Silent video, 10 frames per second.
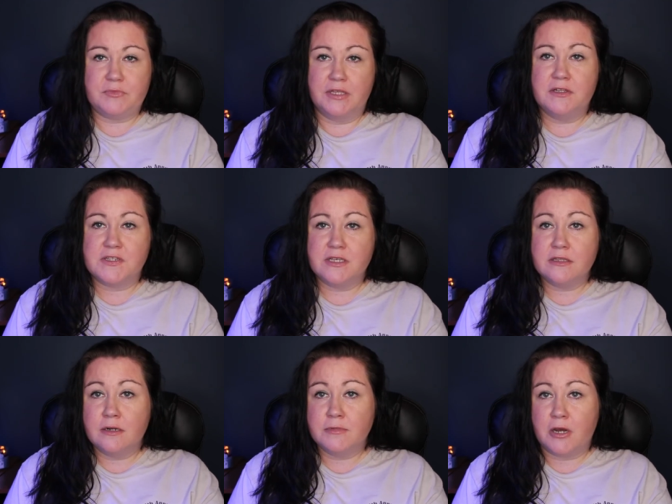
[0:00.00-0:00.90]
And the site
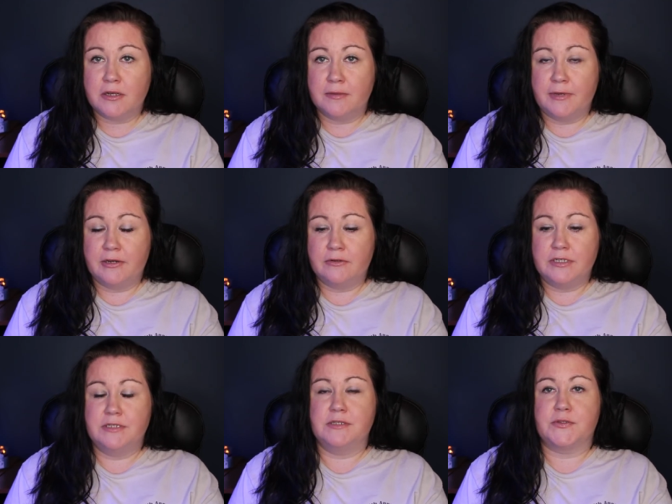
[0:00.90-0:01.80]
that I'm talking about
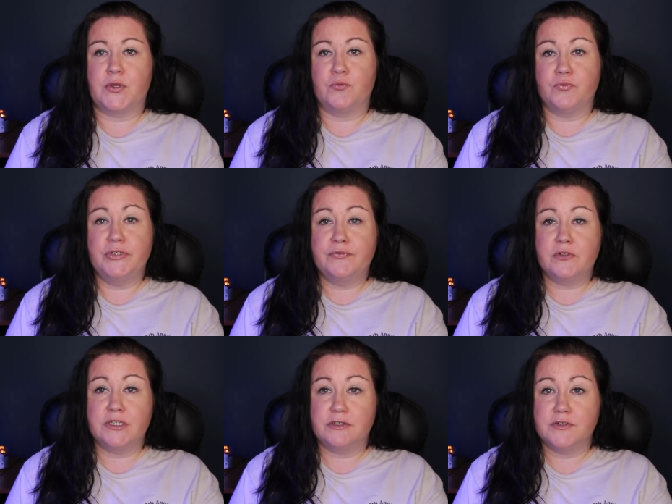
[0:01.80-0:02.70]
is
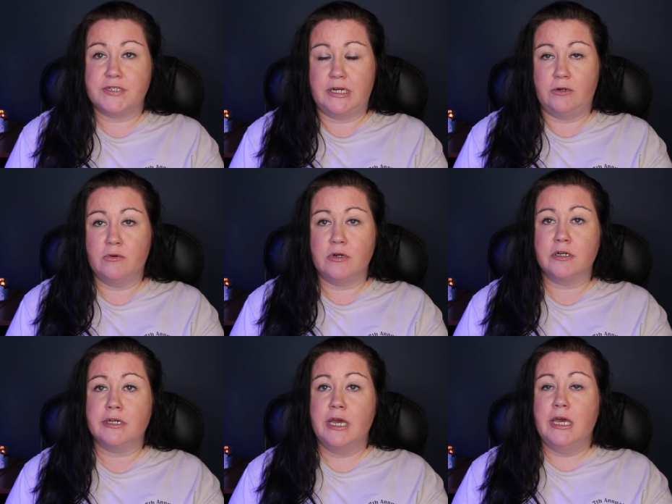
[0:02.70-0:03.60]

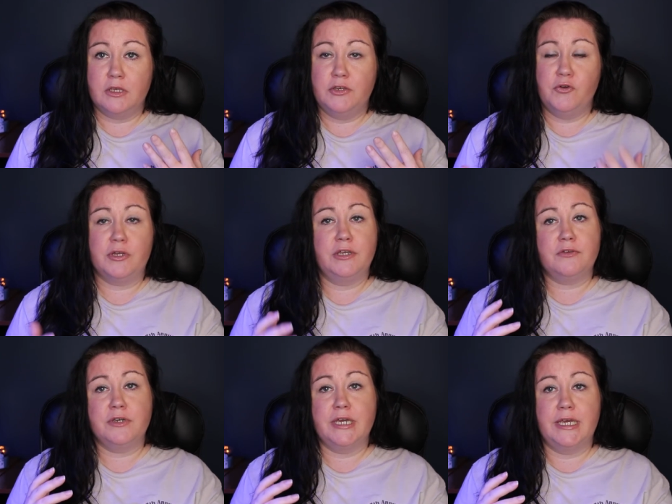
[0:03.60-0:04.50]
reefcleaners.org. You can
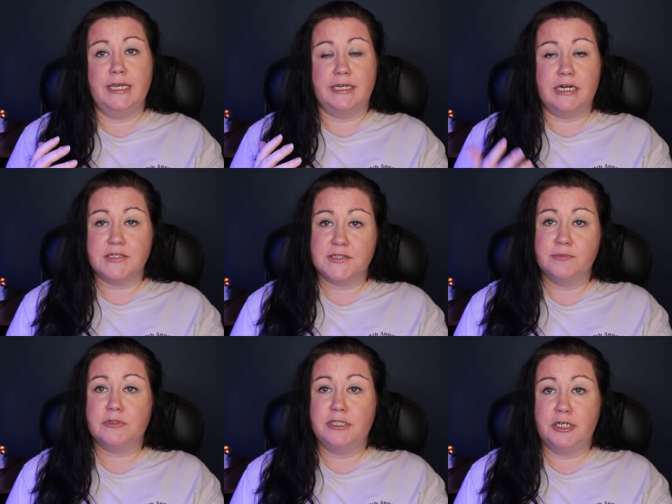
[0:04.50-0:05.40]
either get a
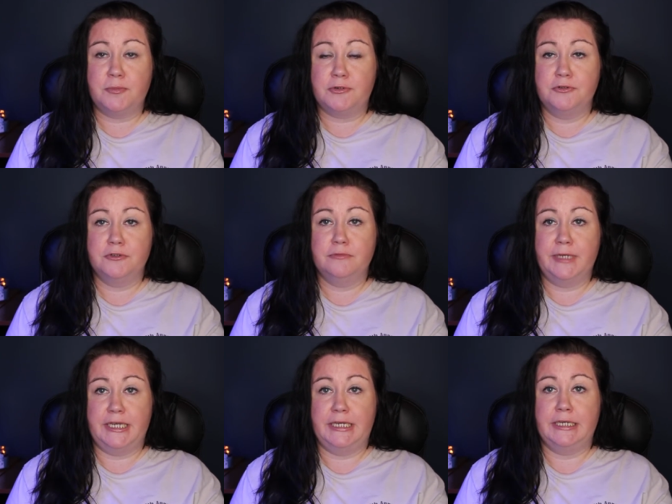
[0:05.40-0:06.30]
custom cleanup crew
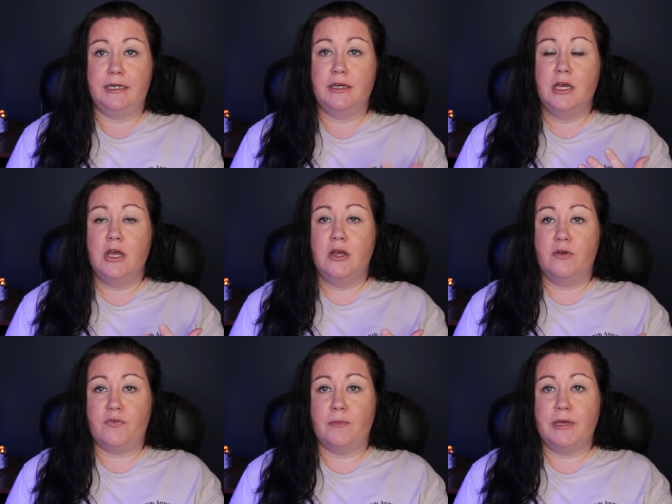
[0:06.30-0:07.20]
made
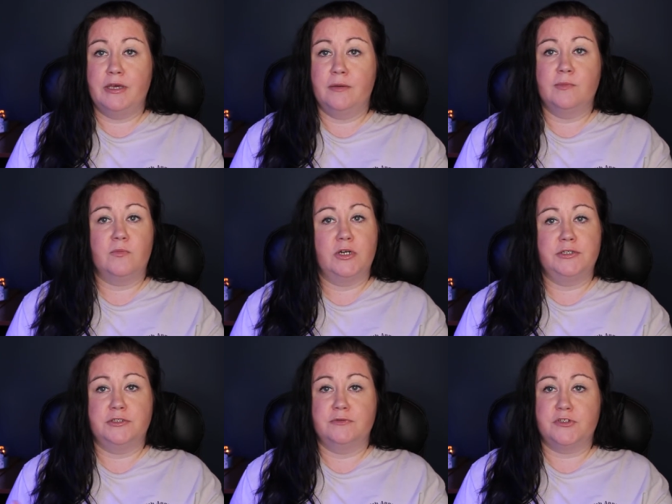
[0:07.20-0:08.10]
from him. What
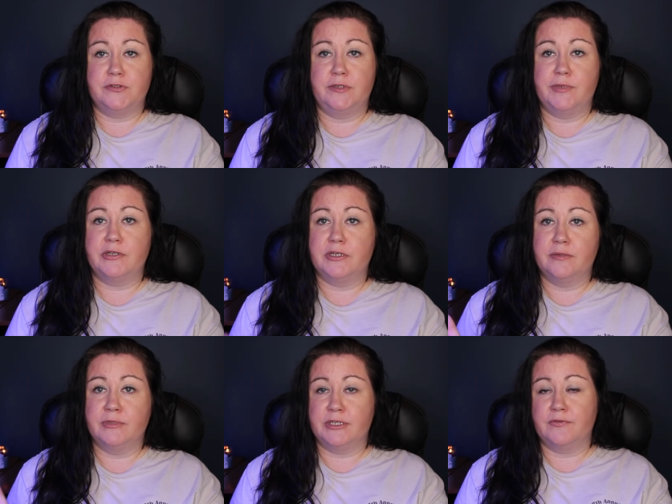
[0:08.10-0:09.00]
you do is you email
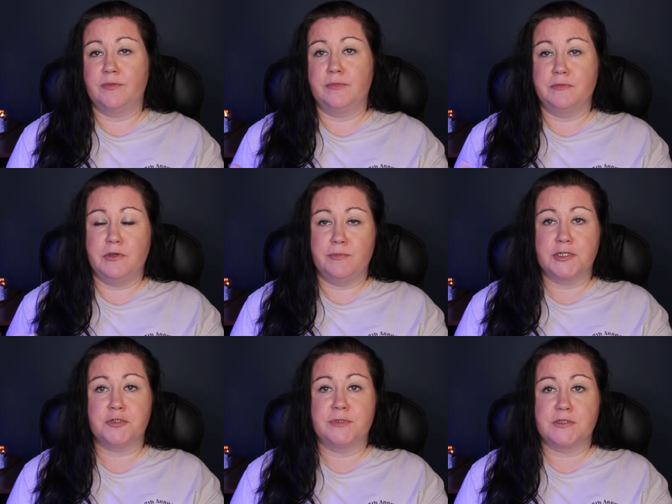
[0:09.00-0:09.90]
him and give him your
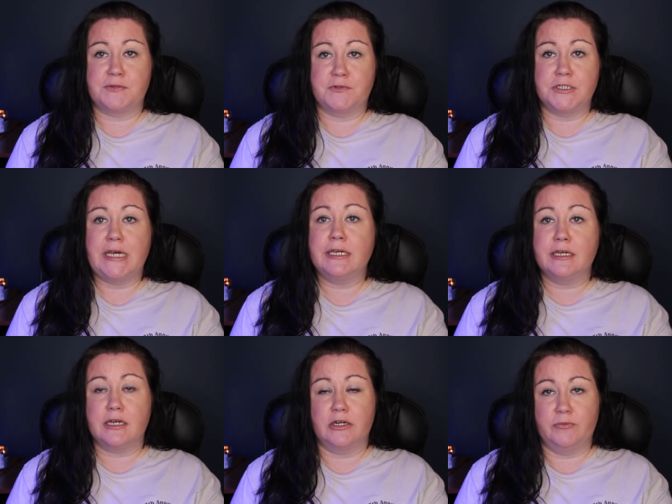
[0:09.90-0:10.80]
measurements of your
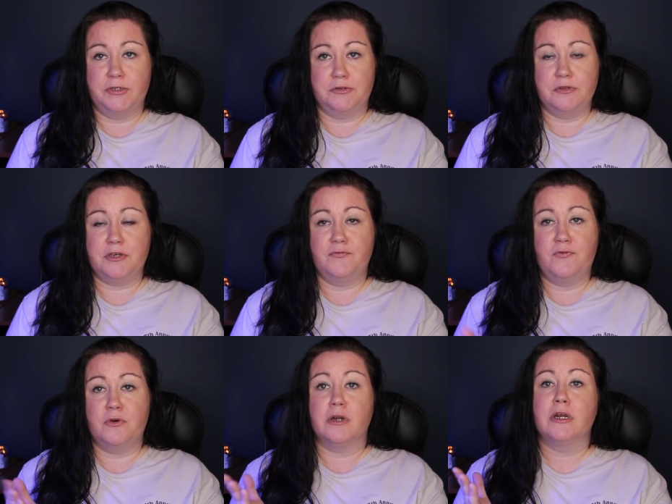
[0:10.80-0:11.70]
tank and kind of what you're looking
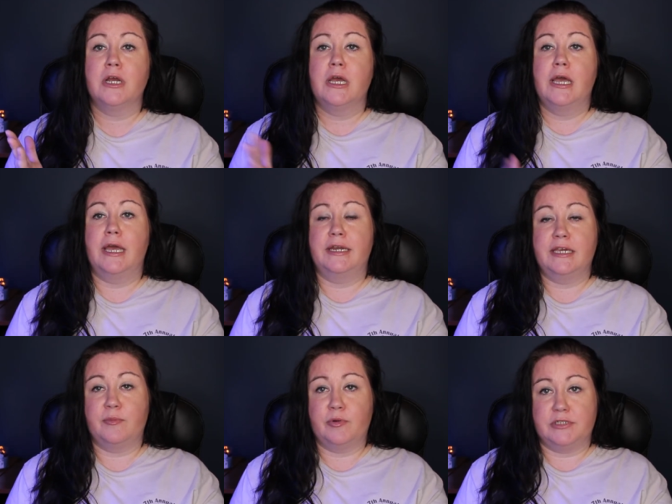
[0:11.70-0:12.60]
for, and
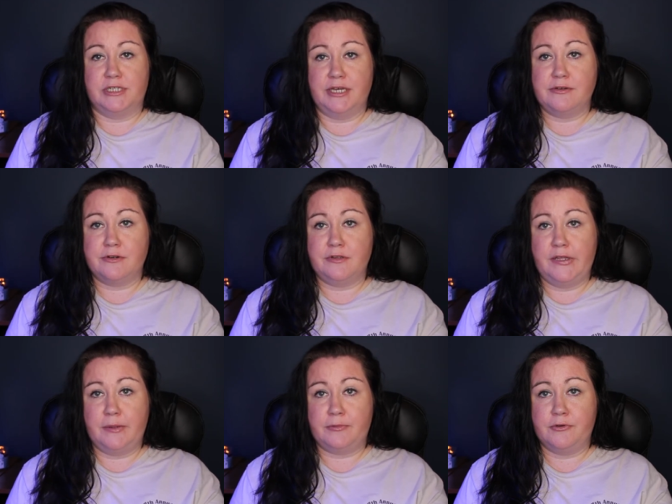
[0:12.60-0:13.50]
he can put together a
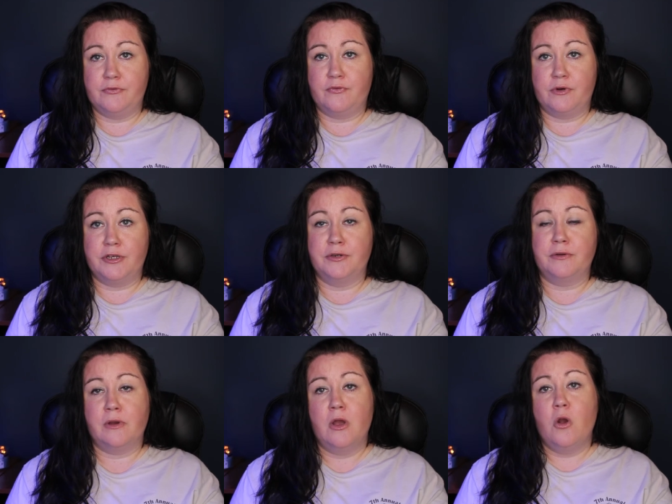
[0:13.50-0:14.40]
cleanup crew for you,